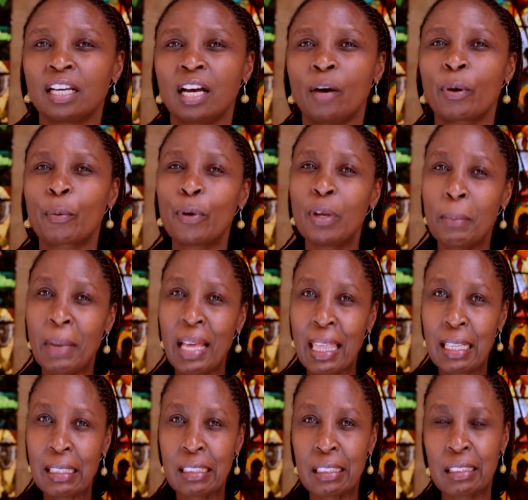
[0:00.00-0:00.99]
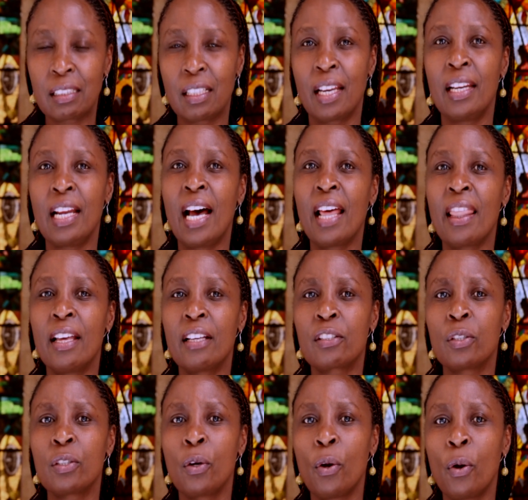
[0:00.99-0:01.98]
our queen mothers and
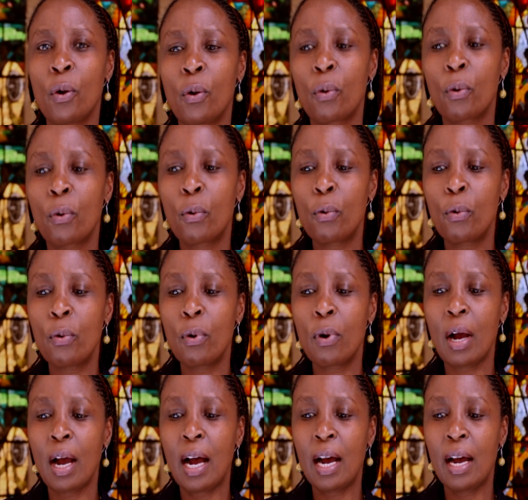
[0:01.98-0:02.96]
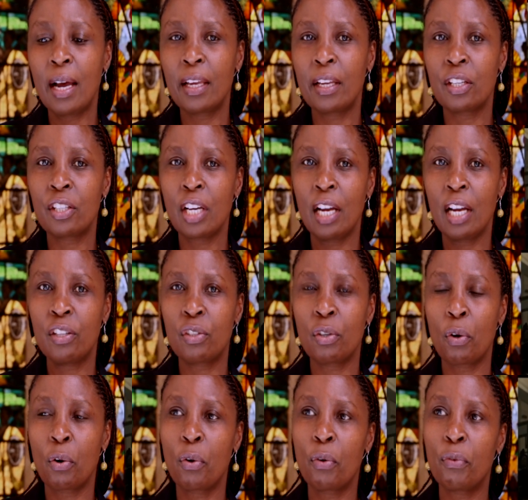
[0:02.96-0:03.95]
others who are in
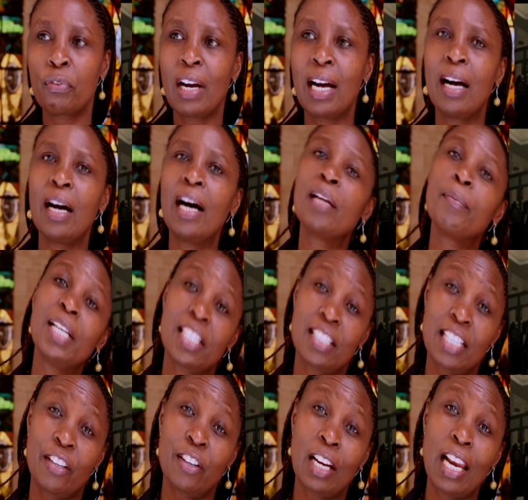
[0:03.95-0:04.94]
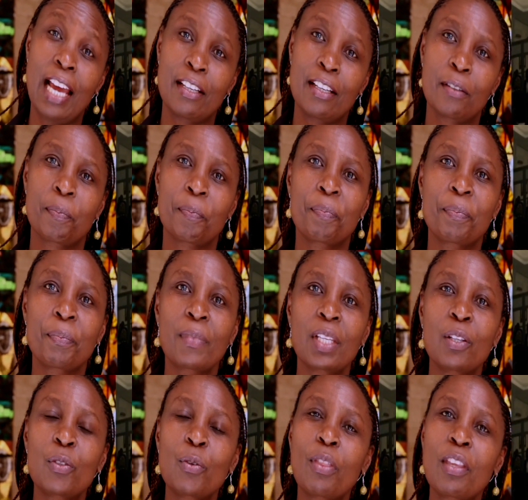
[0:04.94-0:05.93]
charge of administering land.
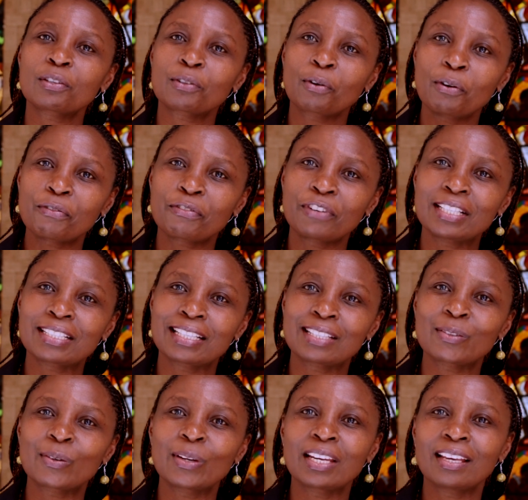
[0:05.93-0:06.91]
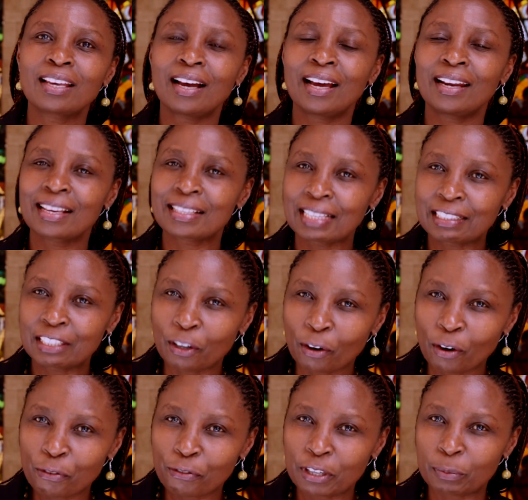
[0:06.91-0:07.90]
So conference is really an exciting
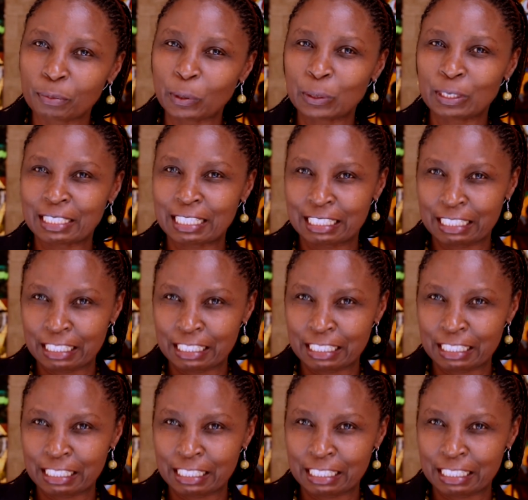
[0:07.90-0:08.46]
conference because it is